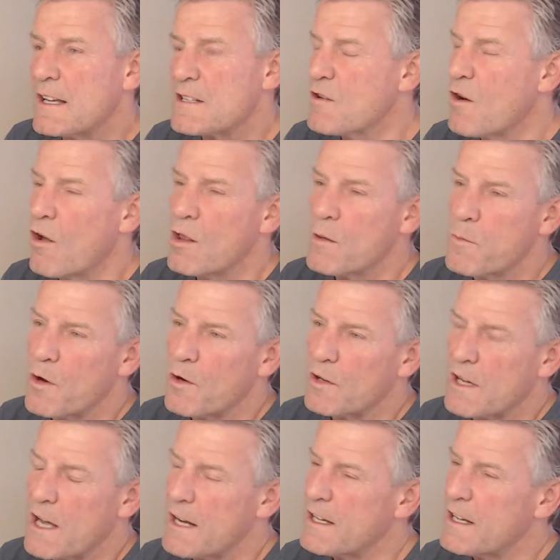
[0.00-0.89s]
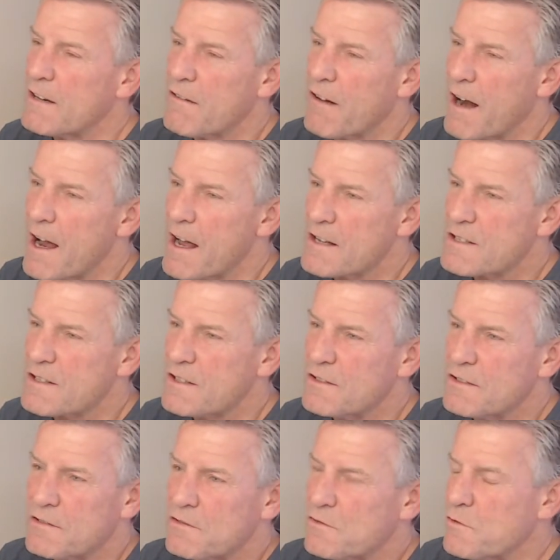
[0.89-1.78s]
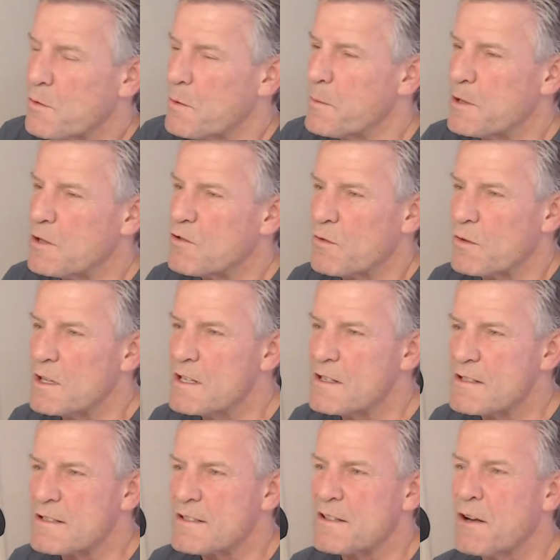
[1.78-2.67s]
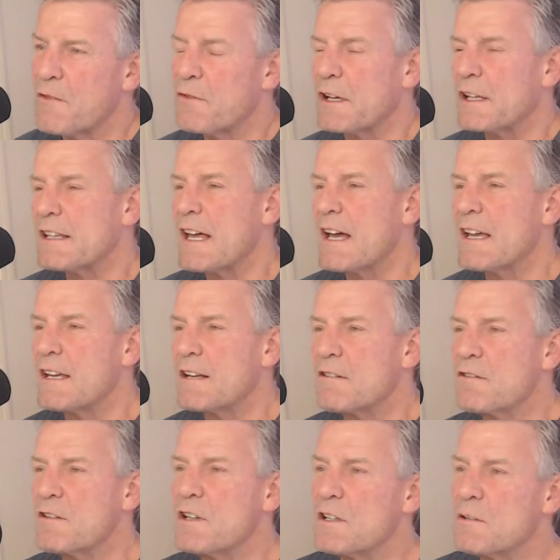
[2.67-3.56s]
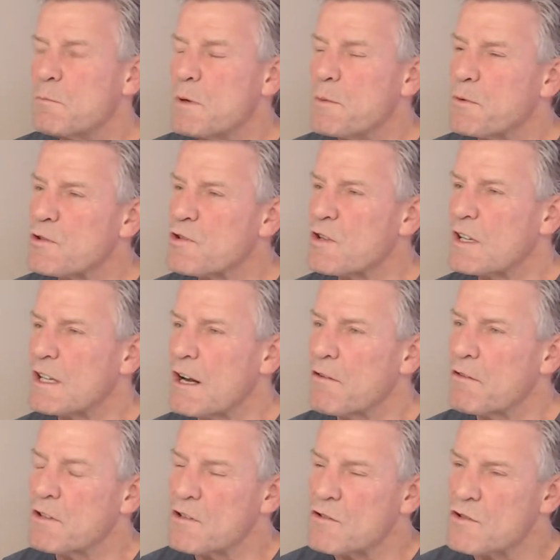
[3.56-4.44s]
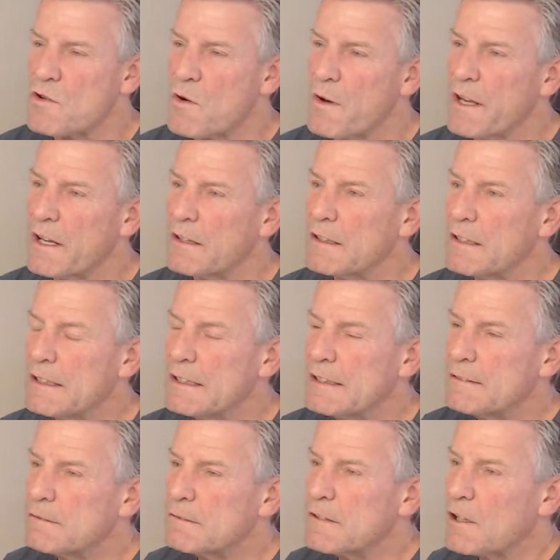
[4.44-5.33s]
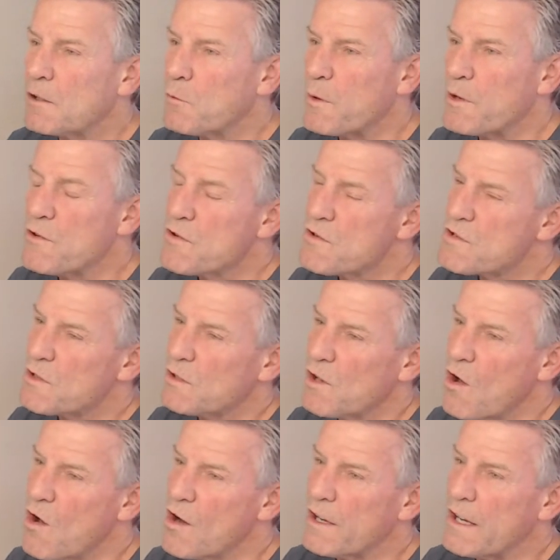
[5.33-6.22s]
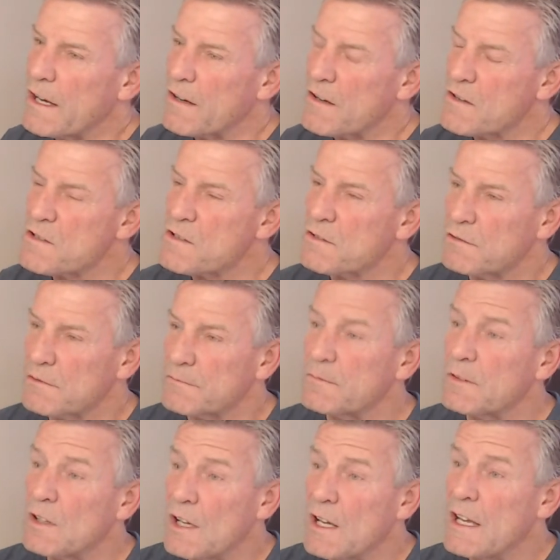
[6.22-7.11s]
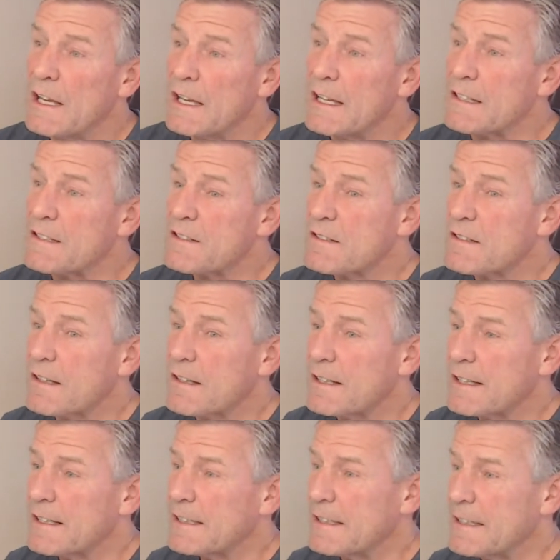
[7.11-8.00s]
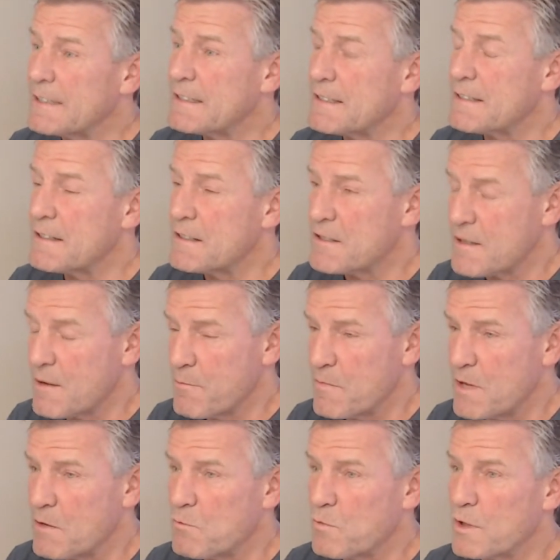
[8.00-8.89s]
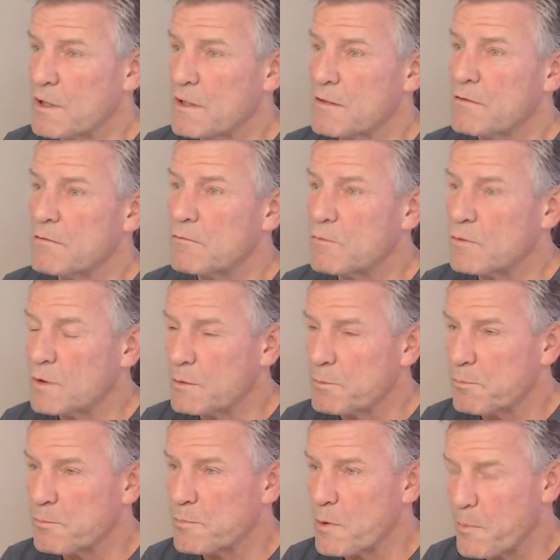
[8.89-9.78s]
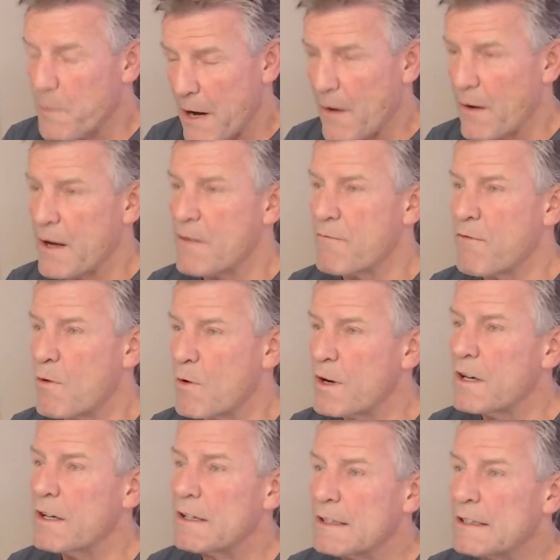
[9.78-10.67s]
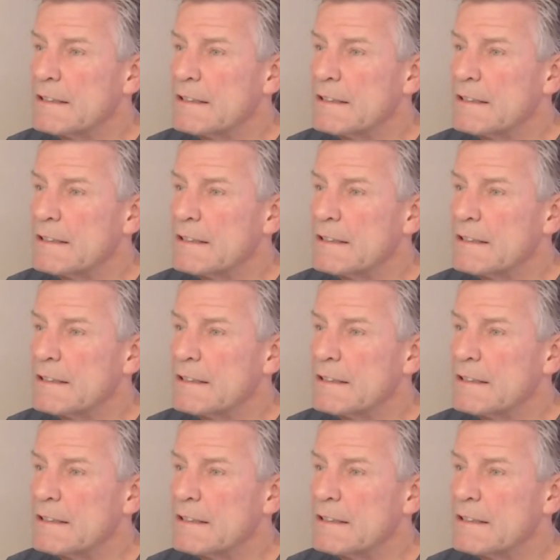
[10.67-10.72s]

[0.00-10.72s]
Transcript: It isn't all about cutting grass and trimming trees and stuff like that. People should get out and enjoy it. Our winters are long here, so it's it's something that we're preparing for.